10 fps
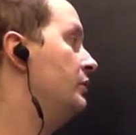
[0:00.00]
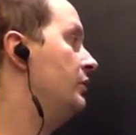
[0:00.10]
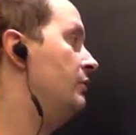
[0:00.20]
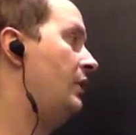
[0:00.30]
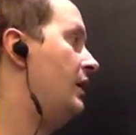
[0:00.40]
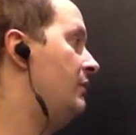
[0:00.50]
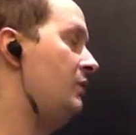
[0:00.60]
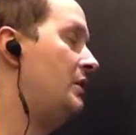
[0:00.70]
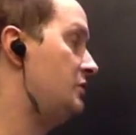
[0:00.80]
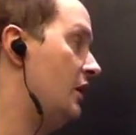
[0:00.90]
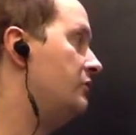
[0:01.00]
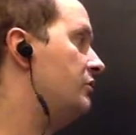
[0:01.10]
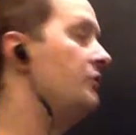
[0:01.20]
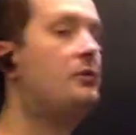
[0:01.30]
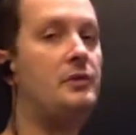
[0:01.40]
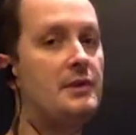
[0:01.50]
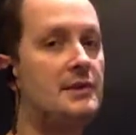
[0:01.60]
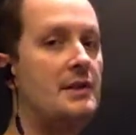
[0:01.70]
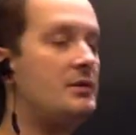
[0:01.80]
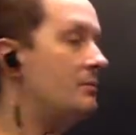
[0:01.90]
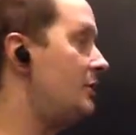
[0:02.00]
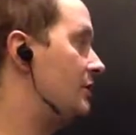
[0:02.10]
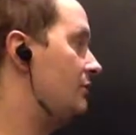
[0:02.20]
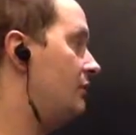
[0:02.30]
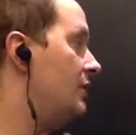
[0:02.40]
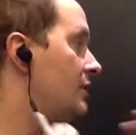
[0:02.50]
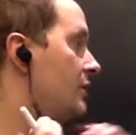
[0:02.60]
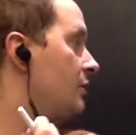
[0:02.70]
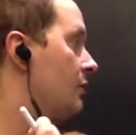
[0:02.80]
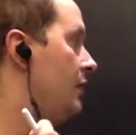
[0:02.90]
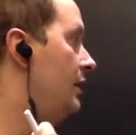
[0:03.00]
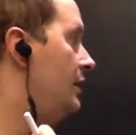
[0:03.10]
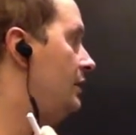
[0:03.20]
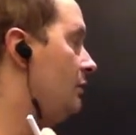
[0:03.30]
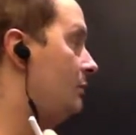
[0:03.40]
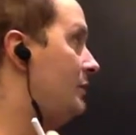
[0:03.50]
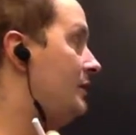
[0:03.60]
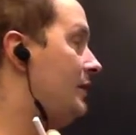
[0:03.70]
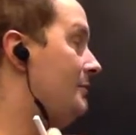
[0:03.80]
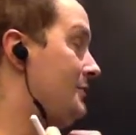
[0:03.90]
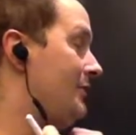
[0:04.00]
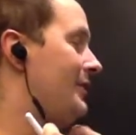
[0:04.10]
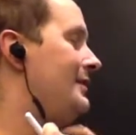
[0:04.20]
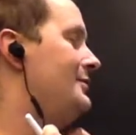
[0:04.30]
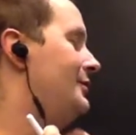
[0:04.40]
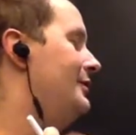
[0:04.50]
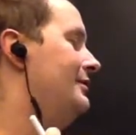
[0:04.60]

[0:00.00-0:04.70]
but that's not trivial in the sense of being infinity or A, or being empty or A, sorry.